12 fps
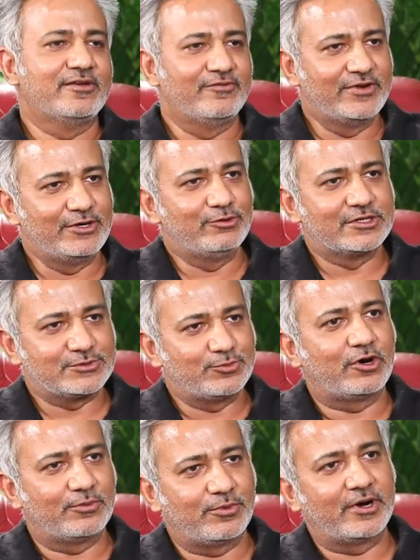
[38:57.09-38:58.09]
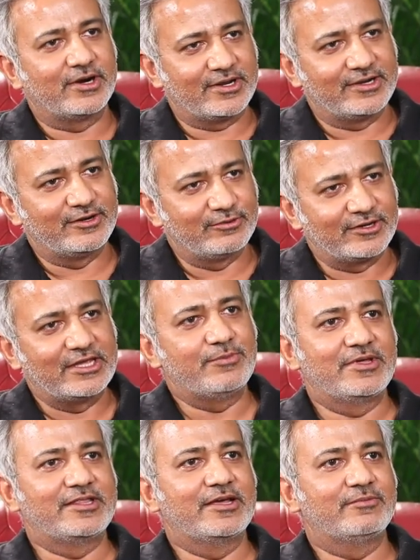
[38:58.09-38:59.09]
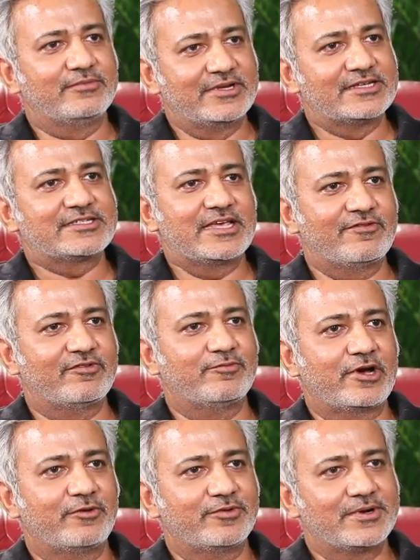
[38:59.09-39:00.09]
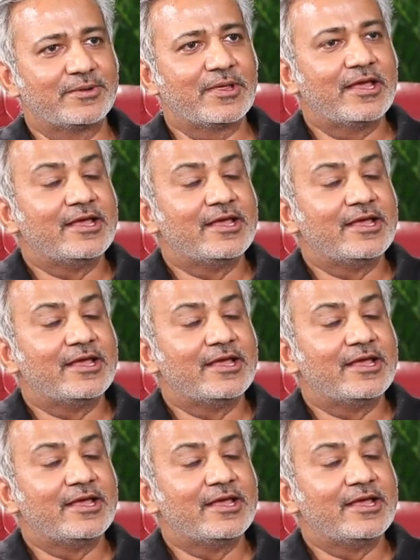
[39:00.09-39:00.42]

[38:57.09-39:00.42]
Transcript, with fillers: We do a small part in, you know, keeping them in a safe environment.